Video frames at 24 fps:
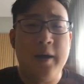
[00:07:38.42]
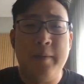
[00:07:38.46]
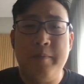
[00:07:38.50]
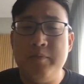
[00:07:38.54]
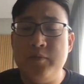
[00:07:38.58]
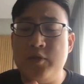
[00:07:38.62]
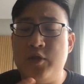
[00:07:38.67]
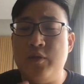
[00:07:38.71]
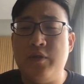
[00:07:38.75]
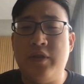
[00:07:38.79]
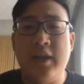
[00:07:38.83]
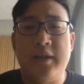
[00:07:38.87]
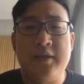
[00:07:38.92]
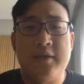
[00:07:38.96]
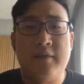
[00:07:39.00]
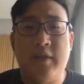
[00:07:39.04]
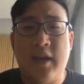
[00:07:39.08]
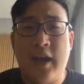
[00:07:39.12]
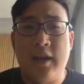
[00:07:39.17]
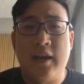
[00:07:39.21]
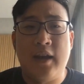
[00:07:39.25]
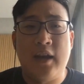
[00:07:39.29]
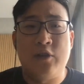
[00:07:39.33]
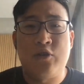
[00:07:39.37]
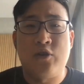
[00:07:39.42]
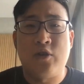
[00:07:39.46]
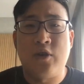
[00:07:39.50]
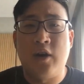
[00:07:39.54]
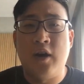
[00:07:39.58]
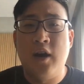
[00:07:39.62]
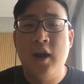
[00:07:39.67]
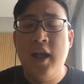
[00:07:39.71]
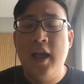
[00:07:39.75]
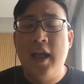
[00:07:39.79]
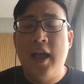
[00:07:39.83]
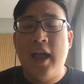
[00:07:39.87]
do things of that
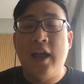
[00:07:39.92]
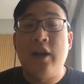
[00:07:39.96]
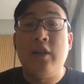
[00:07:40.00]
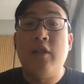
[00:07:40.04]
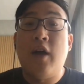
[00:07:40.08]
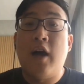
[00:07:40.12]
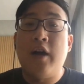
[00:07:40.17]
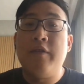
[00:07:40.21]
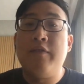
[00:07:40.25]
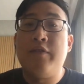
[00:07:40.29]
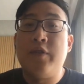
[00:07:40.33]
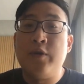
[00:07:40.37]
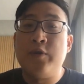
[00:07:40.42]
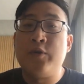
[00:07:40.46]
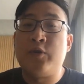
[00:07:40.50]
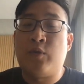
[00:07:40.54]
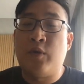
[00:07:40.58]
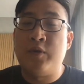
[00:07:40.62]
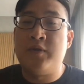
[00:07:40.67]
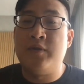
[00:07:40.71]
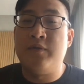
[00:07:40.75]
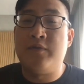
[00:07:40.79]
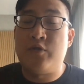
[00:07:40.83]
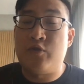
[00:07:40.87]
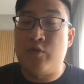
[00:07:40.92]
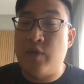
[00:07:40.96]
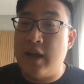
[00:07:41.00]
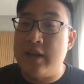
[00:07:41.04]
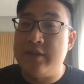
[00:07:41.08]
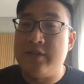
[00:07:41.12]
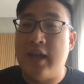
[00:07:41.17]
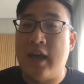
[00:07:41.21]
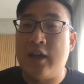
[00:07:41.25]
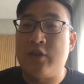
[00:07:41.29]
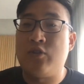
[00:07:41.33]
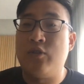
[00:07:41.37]
nature. And a lot of those sorts of
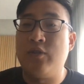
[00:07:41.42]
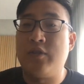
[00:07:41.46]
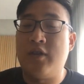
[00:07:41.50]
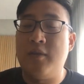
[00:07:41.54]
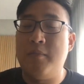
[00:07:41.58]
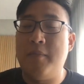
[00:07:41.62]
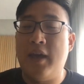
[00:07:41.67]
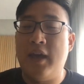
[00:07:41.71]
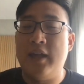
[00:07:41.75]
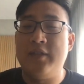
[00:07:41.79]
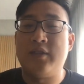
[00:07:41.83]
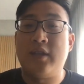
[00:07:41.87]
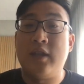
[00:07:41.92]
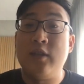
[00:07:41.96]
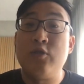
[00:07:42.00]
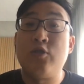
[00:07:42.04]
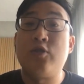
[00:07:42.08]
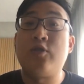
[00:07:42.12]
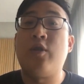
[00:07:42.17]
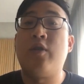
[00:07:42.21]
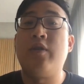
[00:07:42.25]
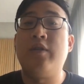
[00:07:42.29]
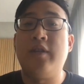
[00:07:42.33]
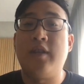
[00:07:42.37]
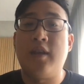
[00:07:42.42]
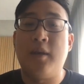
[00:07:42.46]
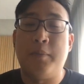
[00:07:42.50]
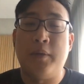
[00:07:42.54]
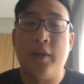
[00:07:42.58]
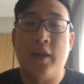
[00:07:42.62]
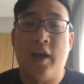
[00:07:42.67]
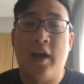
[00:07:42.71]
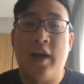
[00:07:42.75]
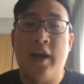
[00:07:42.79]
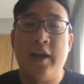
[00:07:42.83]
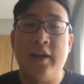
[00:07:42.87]
transactional commands can certainly
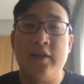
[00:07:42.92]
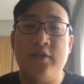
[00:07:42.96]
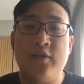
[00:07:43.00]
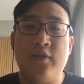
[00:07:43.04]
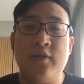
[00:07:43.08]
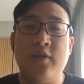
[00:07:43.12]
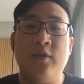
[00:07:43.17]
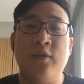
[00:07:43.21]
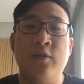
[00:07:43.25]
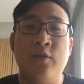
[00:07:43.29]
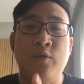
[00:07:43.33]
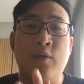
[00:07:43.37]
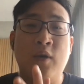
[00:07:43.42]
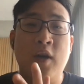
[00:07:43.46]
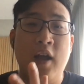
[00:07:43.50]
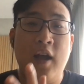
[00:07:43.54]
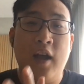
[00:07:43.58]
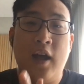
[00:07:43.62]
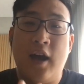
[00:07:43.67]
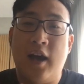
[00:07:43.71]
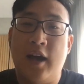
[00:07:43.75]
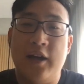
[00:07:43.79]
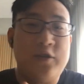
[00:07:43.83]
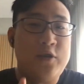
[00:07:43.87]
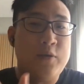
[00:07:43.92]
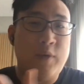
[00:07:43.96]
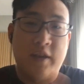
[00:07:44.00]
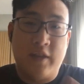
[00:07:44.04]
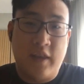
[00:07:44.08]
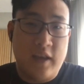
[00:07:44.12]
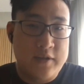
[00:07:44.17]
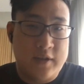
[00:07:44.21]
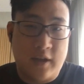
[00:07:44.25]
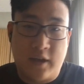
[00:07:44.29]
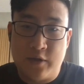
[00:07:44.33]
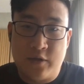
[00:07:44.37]
apply to doing
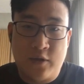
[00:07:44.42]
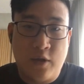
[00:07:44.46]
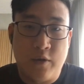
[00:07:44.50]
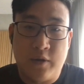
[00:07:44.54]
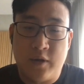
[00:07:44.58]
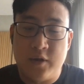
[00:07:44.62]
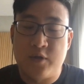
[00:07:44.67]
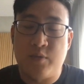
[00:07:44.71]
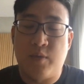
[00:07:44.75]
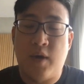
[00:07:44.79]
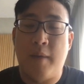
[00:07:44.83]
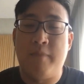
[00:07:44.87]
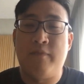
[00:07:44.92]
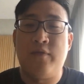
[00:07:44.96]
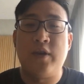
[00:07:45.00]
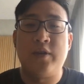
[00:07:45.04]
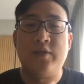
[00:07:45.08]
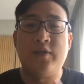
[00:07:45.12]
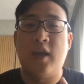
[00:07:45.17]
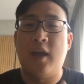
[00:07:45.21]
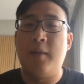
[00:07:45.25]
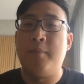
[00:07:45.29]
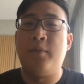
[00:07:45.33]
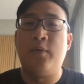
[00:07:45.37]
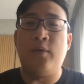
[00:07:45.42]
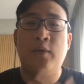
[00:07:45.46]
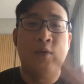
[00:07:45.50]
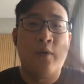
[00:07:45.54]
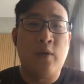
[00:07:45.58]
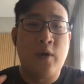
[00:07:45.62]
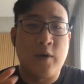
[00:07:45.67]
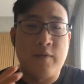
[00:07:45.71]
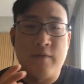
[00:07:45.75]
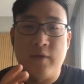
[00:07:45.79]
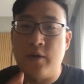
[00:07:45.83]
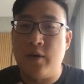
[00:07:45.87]
things like a token swap, for
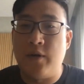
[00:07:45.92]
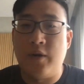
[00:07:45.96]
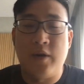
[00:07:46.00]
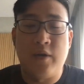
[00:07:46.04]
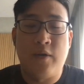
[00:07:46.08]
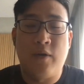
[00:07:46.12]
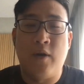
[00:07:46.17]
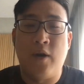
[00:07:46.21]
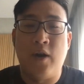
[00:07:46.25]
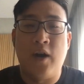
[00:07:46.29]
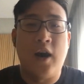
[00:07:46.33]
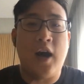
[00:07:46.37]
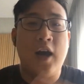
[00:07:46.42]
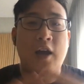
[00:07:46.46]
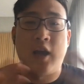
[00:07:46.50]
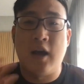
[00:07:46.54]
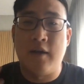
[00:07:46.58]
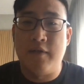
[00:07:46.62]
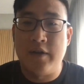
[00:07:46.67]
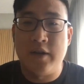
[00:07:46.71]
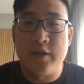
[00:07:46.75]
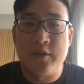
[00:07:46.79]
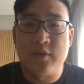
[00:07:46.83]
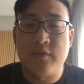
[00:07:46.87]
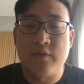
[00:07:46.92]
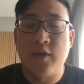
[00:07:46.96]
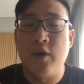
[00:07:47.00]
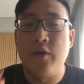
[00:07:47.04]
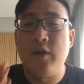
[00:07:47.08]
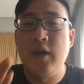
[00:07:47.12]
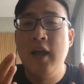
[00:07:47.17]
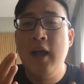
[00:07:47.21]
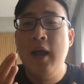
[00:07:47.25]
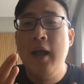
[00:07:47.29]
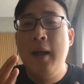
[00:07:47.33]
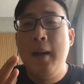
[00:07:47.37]
example, or a governance
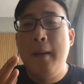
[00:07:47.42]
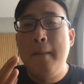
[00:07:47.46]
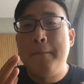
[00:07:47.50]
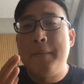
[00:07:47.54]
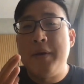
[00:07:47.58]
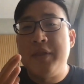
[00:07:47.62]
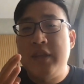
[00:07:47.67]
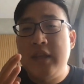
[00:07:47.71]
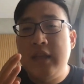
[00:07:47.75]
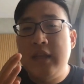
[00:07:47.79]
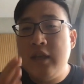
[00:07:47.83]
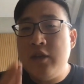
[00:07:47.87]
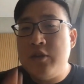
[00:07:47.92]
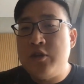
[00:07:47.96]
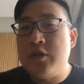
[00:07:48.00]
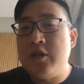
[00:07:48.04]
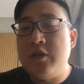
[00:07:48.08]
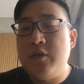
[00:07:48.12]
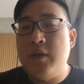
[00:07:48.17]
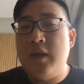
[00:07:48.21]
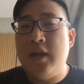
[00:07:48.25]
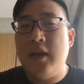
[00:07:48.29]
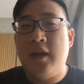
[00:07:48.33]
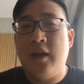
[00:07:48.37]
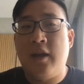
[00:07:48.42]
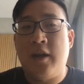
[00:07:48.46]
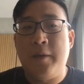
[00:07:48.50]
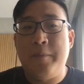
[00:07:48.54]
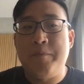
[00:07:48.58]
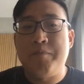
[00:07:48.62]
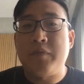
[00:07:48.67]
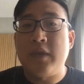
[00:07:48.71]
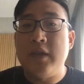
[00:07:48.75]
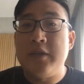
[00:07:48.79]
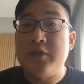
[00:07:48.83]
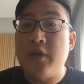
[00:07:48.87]
vote. But the issue here
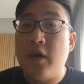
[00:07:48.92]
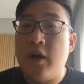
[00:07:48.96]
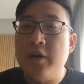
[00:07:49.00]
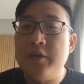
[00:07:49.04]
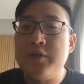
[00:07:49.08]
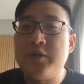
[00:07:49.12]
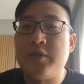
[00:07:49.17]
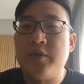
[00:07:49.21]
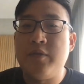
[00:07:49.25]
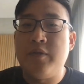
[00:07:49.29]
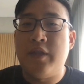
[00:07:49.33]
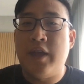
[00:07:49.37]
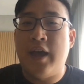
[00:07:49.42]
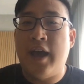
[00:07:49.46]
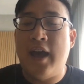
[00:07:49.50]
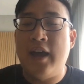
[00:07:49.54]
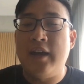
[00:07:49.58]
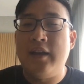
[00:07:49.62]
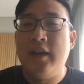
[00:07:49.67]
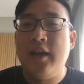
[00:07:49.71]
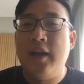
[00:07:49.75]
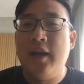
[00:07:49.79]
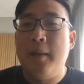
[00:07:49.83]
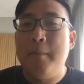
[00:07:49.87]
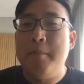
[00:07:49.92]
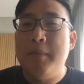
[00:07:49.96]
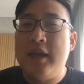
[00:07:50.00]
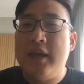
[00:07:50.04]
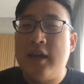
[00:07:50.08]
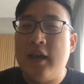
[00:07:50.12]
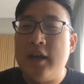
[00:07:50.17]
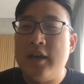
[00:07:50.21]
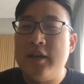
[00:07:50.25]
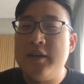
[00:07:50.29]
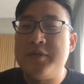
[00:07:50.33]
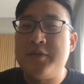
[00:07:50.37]
is also that
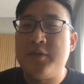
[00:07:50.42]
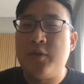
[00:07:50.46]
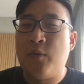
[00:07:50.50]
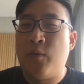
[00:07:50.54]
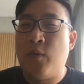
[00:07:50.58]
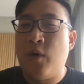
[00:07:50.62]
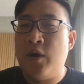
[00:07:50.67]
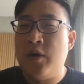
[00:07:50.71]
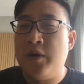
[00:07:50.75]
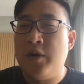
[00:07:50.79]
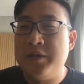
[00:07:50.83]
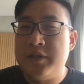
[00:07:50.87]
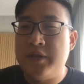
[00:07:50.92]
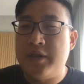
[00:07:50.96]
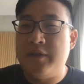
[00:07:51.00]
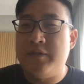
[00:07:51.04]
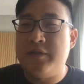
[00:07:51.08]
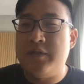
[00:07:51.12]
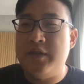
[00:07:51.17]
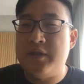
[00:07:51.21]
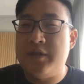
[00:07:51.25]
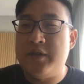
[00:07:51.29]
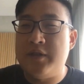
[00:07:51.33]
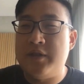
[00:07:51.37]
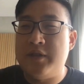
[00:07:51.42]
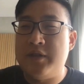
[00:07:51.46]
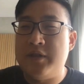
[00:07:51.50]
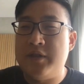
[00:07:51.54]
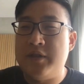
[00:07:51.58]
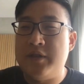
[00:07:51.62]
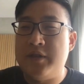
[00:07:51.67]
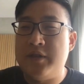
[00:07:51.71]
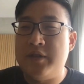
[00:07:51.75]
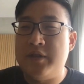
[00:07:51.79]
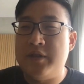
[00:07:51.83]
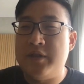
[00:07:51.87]
because the world of
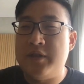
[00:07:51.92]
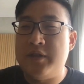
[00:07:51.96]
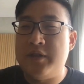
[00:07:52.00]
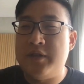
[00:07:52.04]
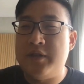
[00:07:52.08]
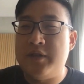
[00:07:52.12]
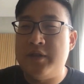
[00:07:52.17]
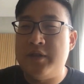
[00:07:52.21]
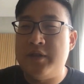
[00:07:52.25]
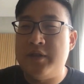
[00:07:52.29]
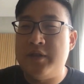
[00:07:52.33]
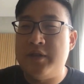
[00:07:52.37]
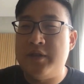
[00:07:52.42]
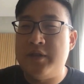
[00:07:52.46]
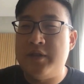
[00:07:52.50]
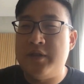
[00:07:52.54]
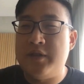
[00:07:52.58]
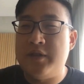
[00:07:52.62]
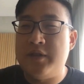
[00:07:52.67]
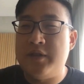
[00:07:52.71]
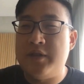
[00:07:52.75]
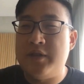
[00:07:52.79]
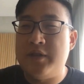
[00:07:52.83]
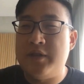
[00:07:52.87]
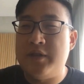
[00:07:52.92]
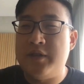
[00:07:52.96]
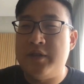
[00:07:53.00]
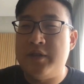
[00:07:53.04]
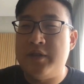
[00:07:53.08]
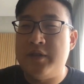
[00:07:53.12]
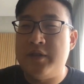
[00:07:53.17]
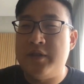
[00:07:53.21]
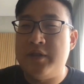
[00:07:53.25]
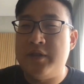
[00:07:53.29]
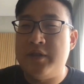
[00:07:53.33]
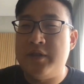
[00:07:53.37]
decentralized finance, Web3,
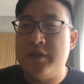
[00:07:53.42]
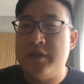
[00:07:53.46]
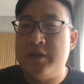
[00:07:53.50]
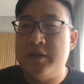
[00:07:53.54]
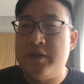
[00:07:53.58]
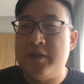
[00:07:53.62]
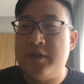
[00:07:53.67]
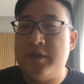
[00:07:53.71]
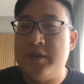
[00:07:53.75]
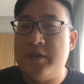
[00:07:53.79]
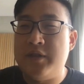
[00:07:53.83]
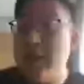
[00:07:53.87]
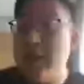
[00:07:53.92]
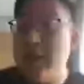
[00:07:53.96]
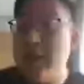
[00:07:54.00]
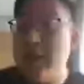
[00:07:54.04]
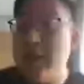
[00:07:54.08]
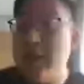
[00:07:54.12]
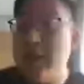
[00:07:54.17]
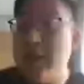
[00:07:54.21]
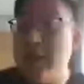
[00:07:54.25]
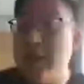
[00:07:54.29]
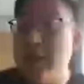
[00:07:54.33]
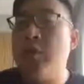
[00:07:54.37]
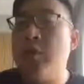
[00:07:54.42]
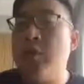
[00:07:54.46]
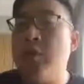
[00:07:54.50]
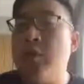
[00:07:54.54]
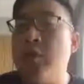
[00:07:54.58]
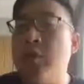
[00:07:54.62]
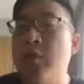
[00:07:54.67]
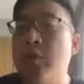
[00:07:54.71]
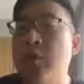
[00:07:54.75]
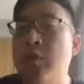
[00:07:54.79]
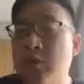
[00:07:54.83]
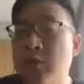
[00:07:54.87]
all of this blockchain is
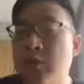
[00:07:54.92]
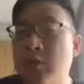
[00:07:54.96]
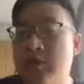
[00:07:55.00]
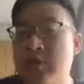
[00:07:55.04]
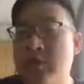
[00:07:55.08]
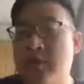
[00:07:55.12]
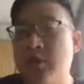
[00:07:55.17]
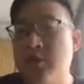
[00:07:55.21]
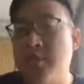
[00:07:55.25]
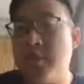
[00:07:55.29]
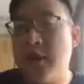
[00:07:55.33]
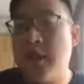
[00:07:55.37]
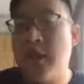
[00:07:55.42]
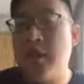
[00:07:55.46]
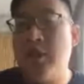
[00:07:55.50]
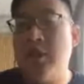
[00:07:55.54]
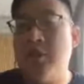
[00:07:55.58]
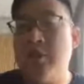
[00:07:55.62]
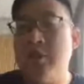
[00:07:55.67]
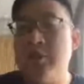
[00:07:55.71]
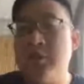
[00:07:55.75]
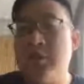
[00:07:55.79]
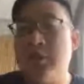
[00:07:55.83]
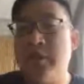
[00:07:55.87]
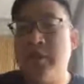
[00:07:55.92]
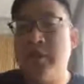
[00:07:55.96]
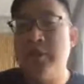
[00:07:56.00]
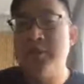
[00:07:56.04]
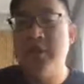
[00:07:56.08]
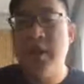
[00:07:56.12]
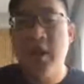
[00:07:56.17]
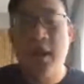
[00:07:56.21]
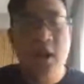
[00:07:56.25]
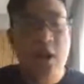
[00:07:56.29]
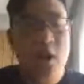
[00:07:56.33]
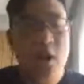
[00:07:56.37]
so new to so many
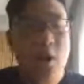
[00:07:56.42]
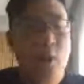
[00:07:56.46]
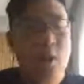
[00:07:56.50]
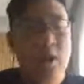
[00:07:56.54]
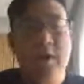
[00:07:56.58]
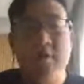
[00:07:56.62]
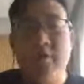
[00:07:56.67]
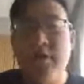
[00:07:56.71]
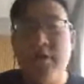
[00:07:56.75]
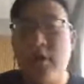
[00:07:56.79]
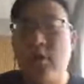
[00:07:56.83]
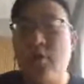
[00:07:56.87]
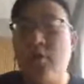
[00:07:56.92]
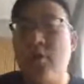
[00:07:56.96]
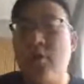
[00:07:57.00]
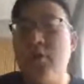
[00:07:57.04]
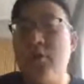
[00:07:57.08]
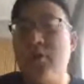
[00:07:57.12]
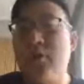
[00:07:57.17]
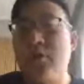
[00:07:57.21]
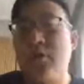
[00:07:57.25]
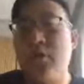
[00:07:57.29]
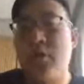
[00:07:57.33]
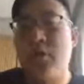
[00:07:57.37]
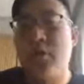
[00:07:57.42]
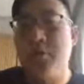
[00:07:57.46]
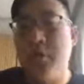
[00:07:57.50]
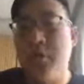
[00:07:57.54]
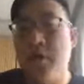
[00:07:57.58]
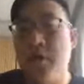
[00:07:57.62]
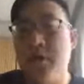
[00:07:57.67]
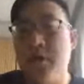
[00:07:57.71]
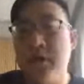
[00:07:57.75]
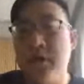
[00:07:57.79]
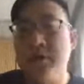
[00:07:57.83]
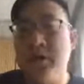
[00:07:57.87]
users, one of the crucial
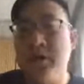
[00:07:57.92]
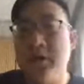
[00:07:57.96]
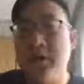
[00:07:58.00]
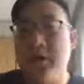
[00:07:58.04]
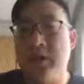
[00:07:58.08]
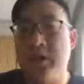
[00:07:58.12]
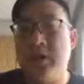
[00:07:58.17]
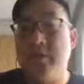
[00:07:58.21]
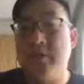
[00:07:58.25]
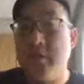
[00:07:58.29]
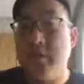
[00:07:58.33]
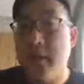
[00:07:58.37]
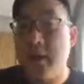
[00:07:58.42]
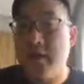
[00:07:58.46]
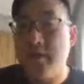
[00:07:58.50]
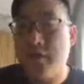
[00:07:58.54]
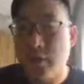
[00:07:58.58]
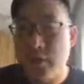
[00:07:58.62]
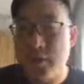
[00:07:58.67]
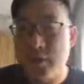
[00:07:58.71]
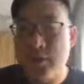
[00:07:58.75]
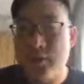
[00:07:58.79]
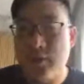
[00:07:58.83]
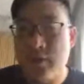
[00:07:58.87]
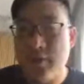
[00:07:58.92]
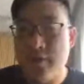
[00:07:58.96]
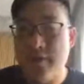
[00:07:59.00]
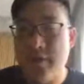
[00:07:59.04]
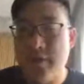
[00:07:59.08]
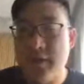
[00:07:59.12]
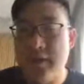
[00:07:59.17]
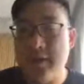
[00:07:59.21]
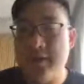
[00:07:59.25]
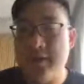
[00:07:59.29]
components, I think, of any voice interface that